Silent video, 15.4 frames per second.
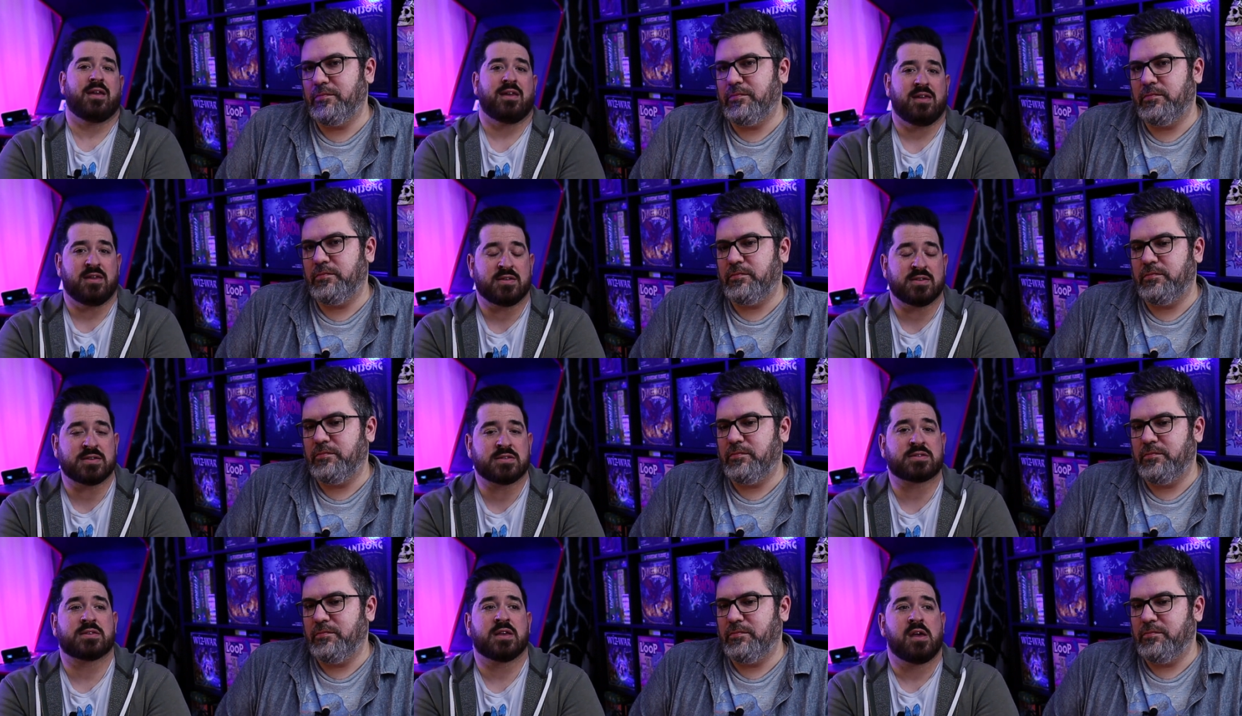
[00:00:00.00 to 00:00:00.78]

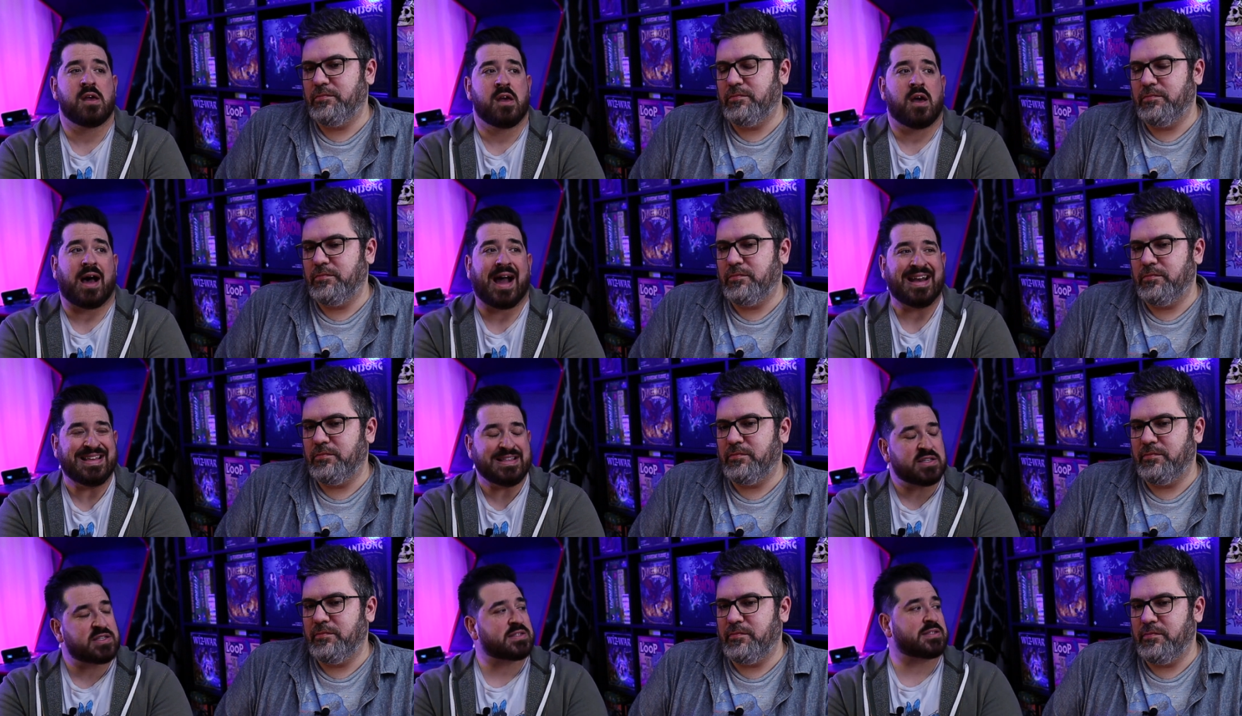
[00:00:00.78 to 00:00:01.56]
Speaker 1: is I
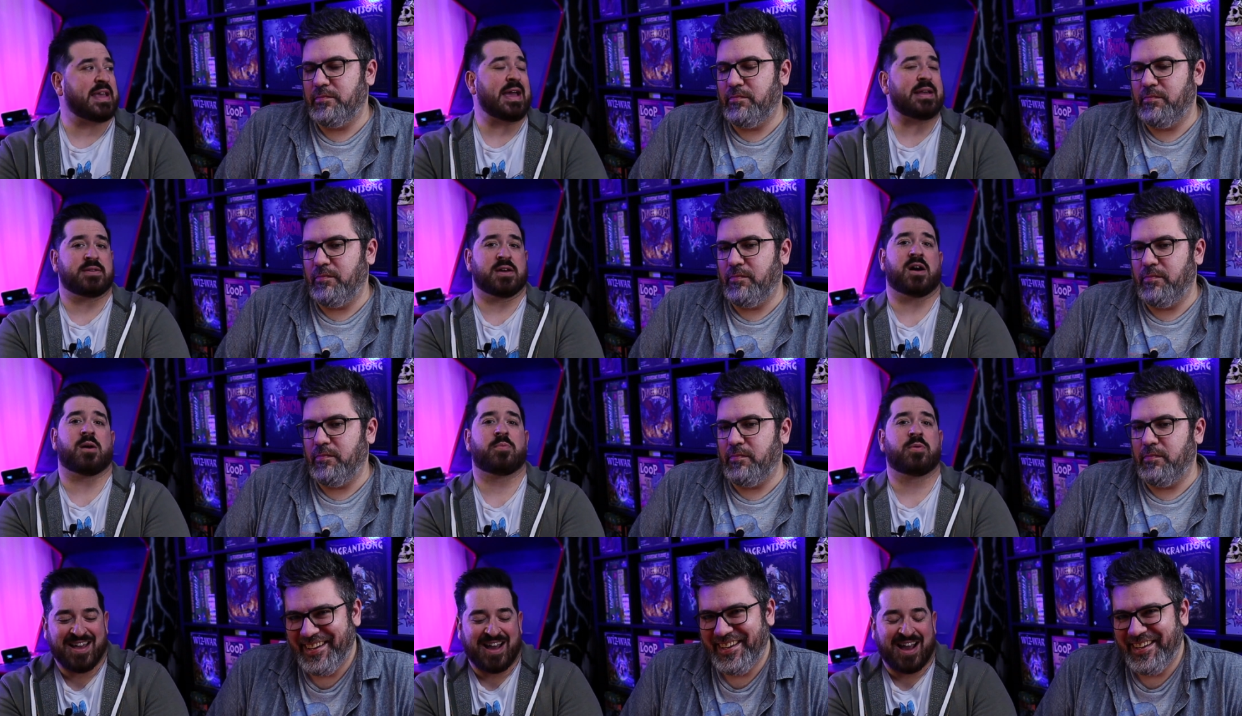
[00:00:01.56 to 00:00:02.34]
need to stand
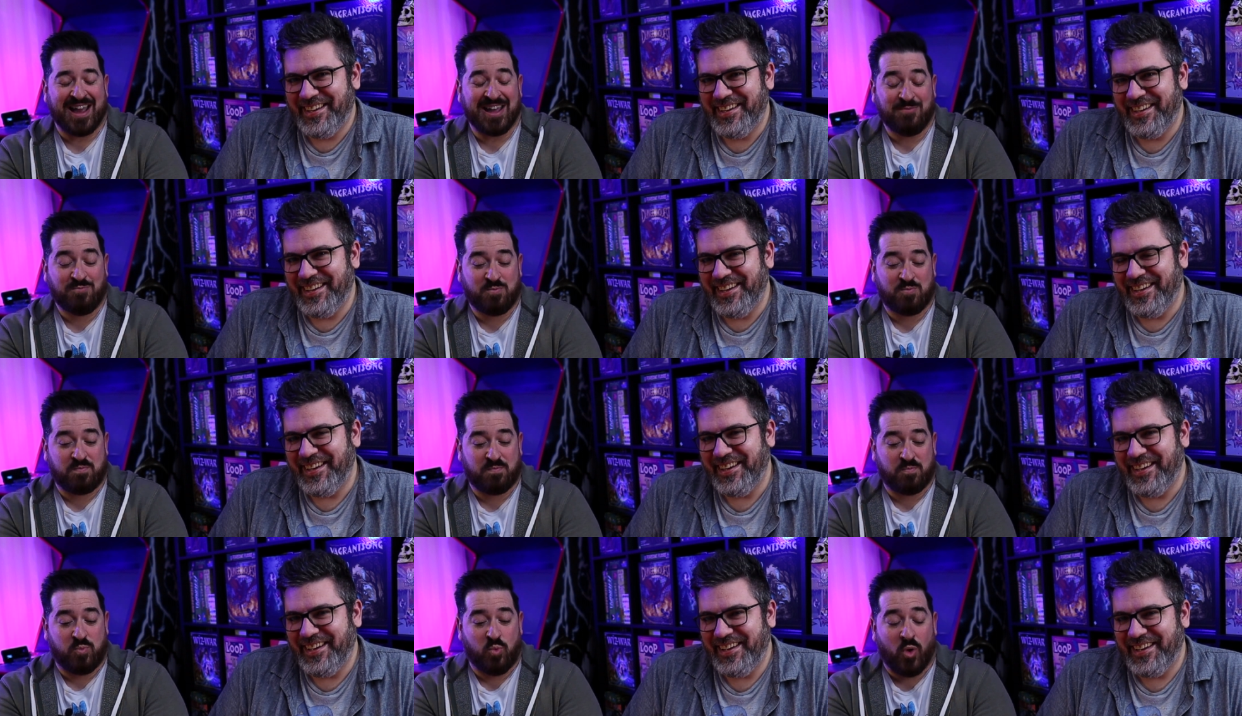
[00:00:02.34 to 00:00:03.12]
up. I
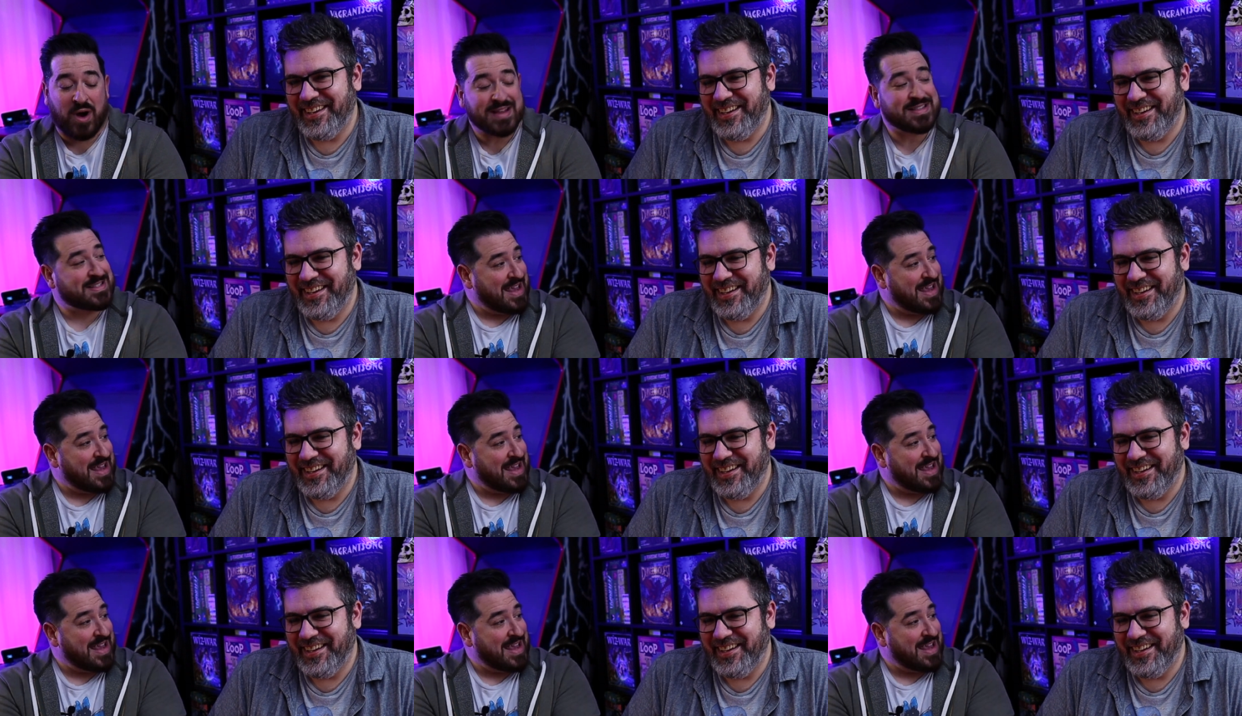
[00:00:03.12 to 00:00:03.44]
want to